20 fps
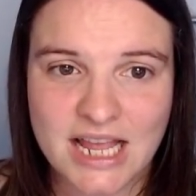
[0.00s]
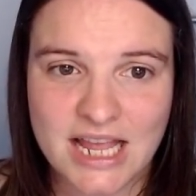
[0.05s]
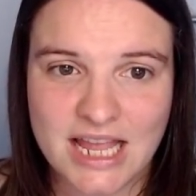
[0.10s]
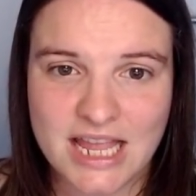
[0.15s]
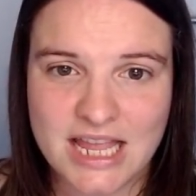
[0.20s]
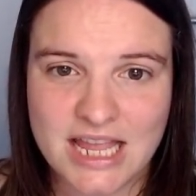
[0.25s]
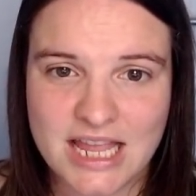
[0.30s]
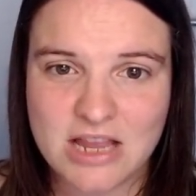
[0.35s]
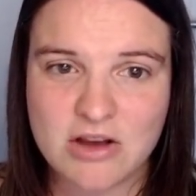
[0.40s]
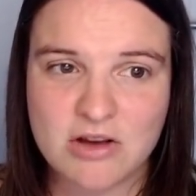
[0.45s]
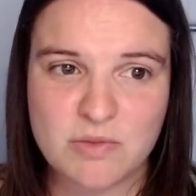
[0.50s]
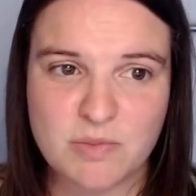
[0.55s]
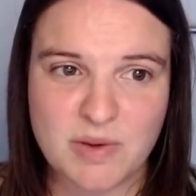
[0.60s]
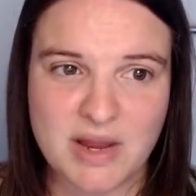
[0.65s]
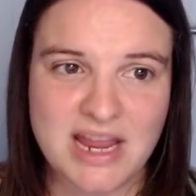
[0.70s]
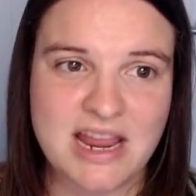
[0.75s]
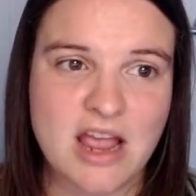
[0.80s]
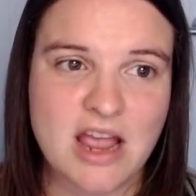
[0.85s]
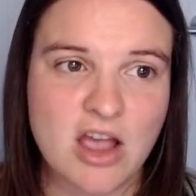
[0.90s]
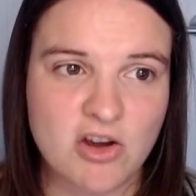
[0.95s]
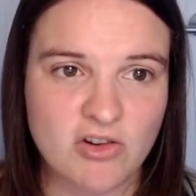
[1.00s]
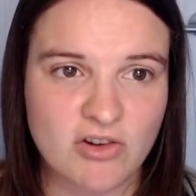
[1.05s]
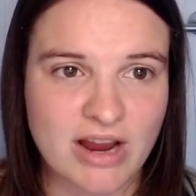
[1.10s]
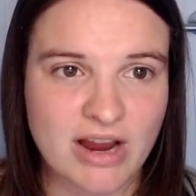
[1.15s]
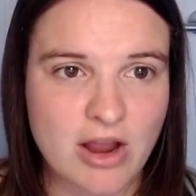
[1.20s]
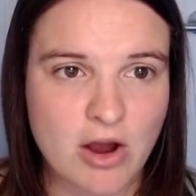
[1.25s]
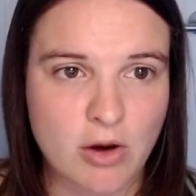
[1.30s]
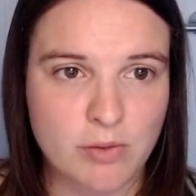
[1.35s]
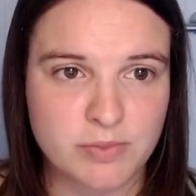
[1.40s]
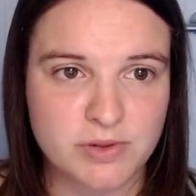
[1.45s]
He could be a
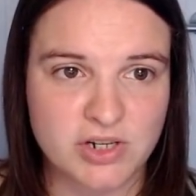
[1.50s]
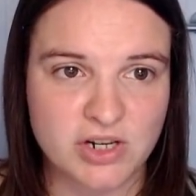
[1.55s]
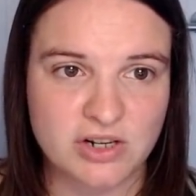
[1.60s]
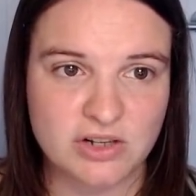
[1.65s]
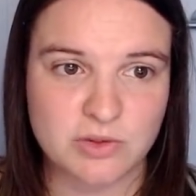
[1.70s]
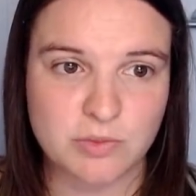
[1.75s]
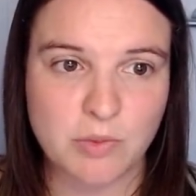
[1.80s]
great option as